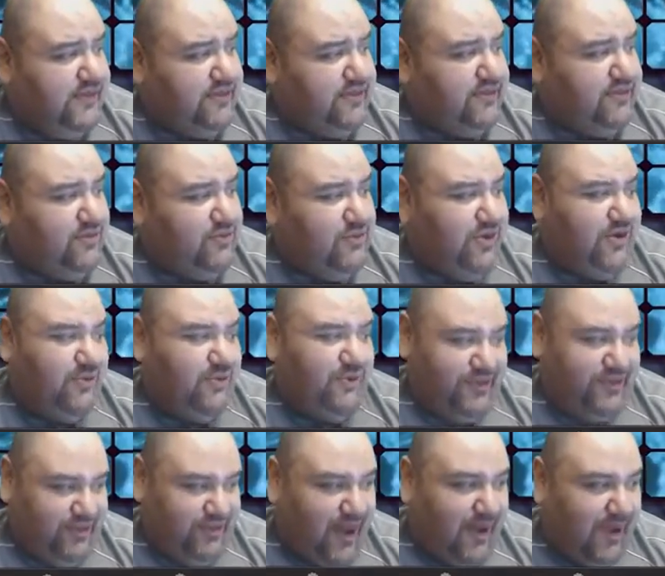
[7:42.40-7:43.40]
This is where
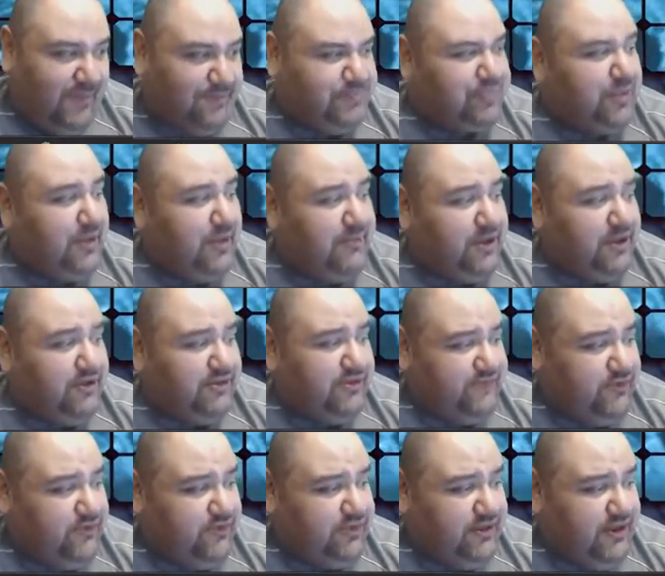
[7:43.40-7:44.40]
we stop
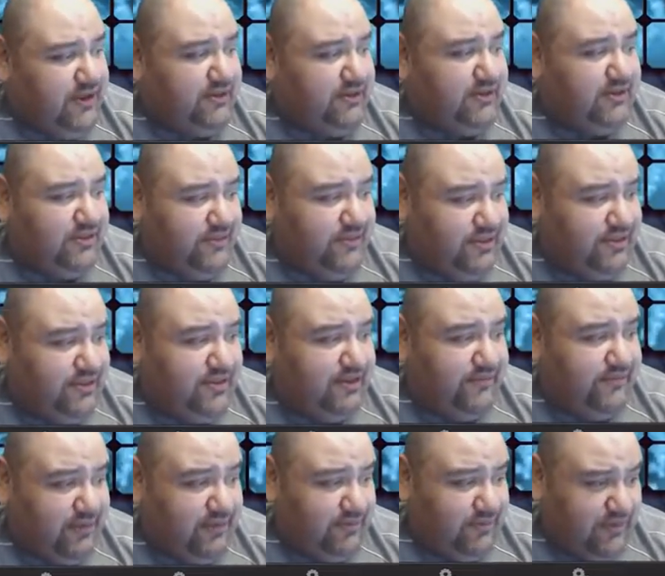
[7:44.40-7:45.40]
because a few scenes
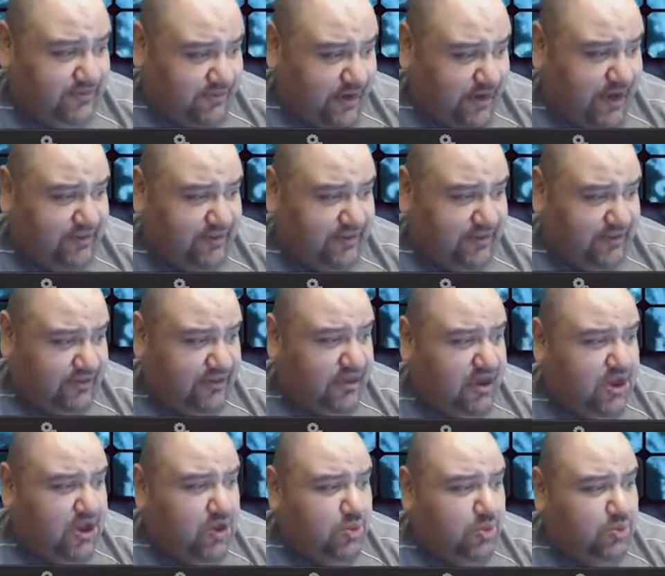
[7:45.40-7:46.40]
consisted of some
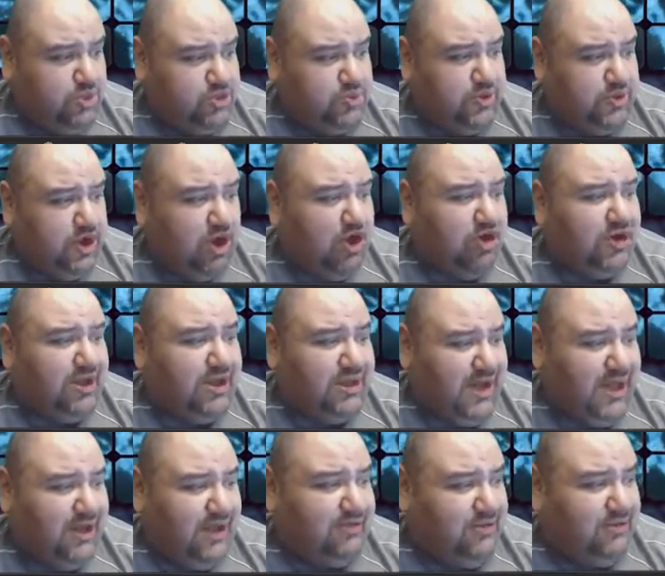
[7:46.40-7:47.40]
surprises which we aren't
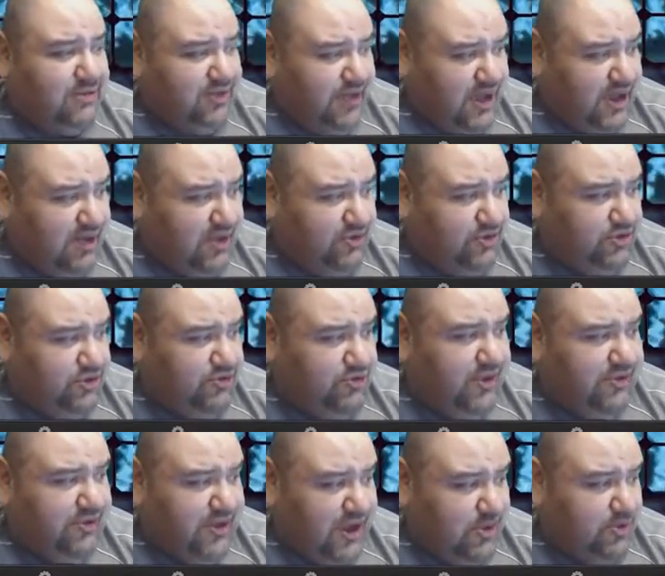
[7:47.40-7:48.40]
allowed to tell
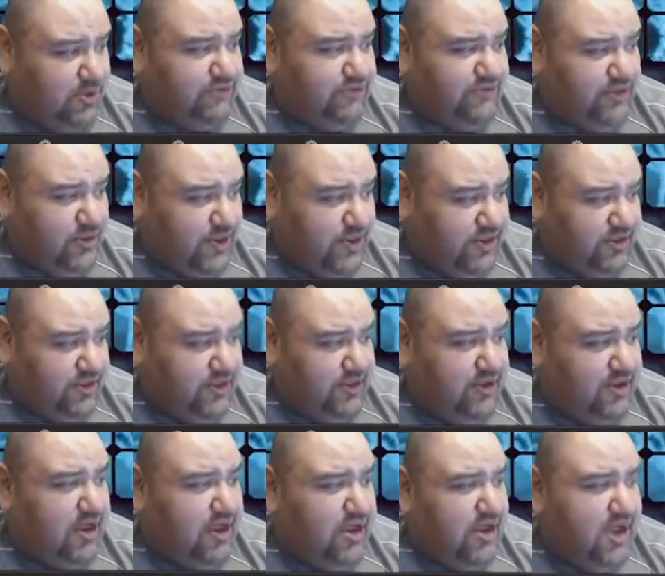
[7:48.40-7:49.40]
you as Edwards
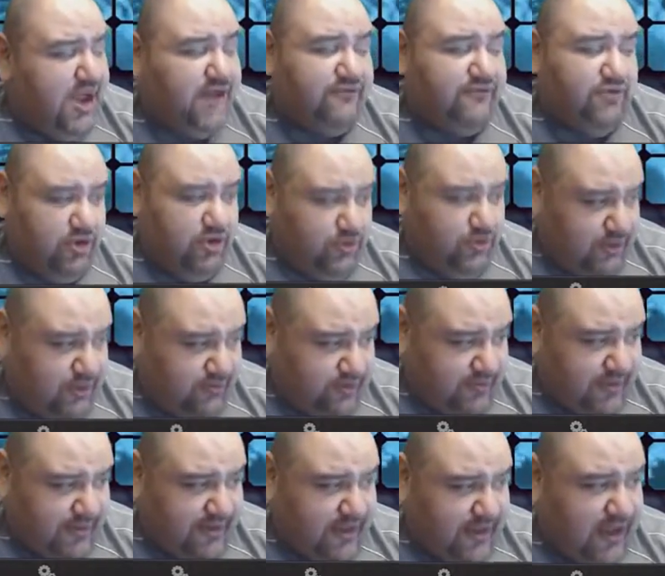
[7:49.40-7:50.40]
requested, and of course we
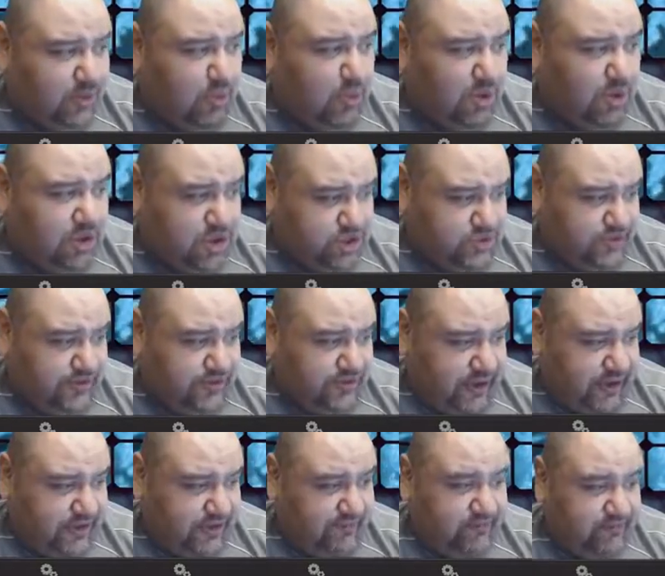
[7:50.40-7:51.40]
respect that
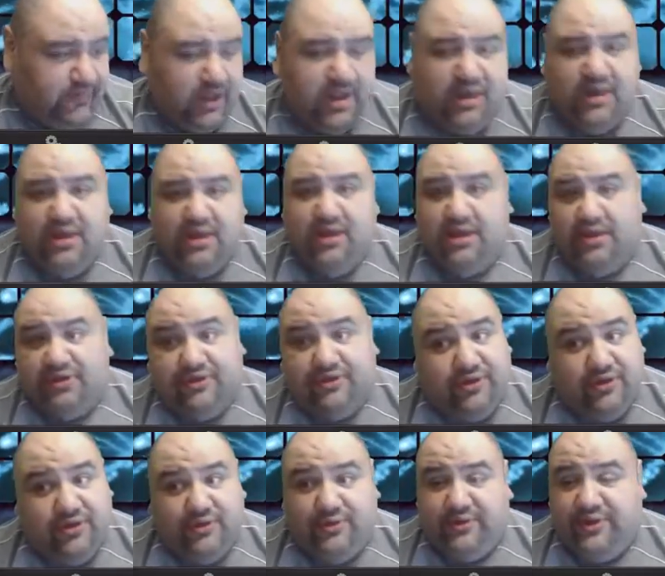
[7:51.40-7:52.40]
100%.
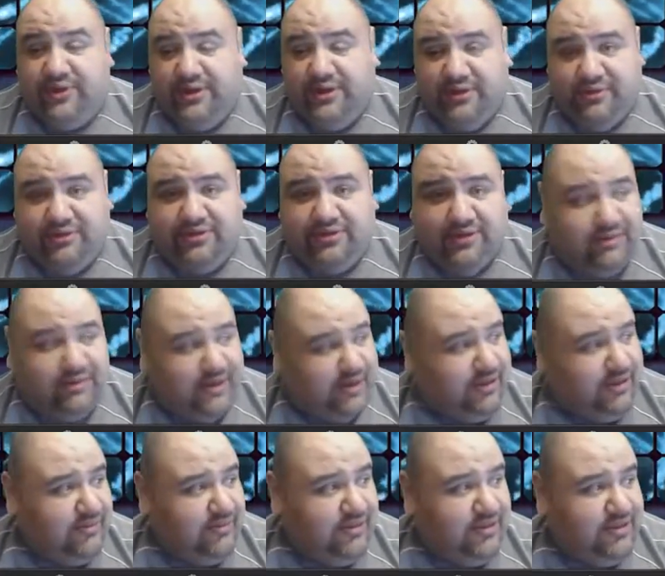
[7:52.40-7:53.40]
So, it sounds
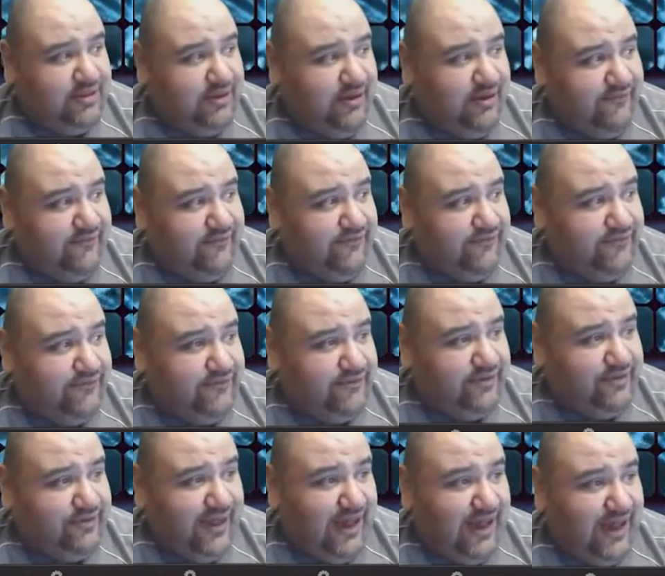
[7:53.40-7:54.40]
like it's some good stuff.
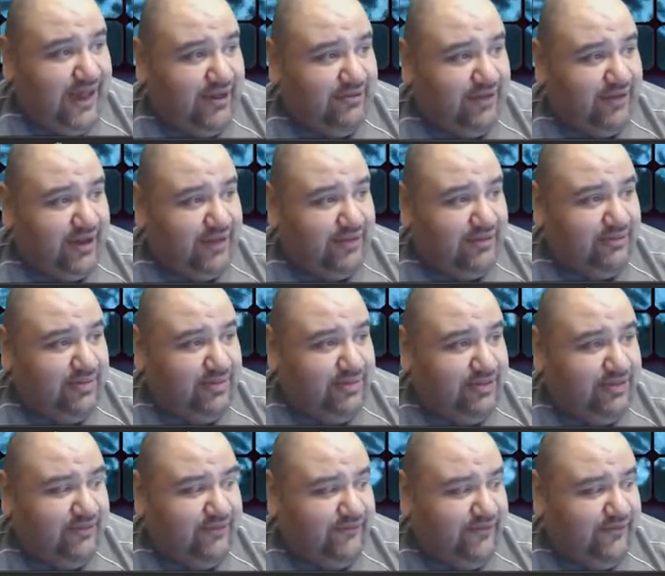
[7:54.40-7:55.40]

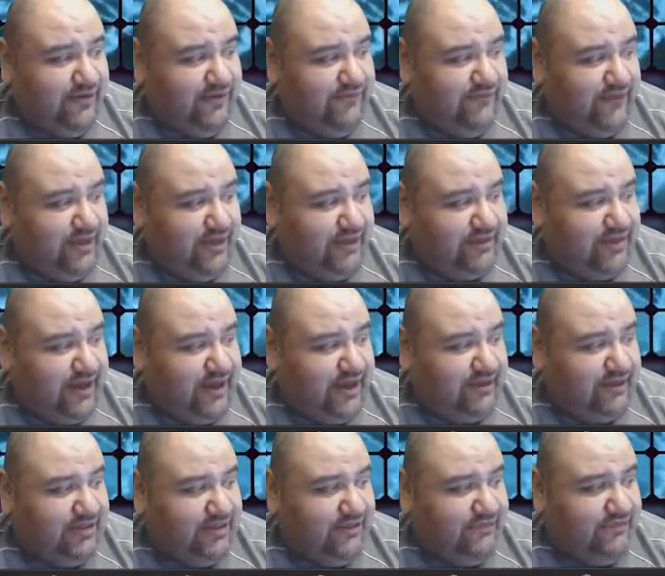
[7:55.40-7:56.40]
Very, very
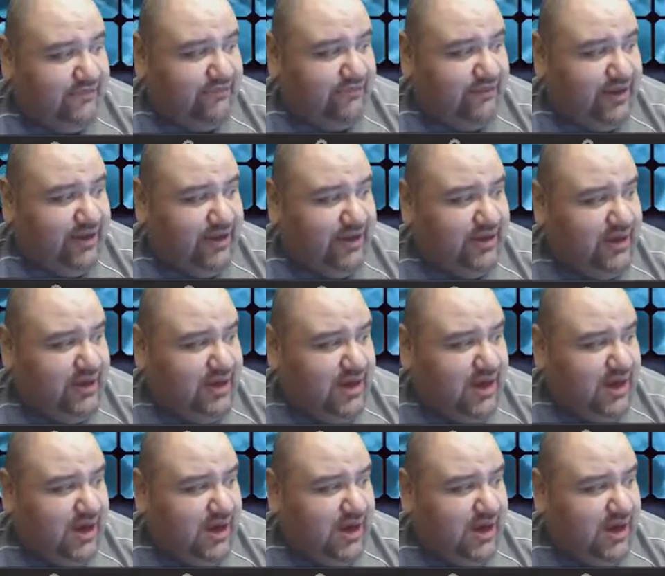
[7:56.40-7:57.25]
exciting stuff to read.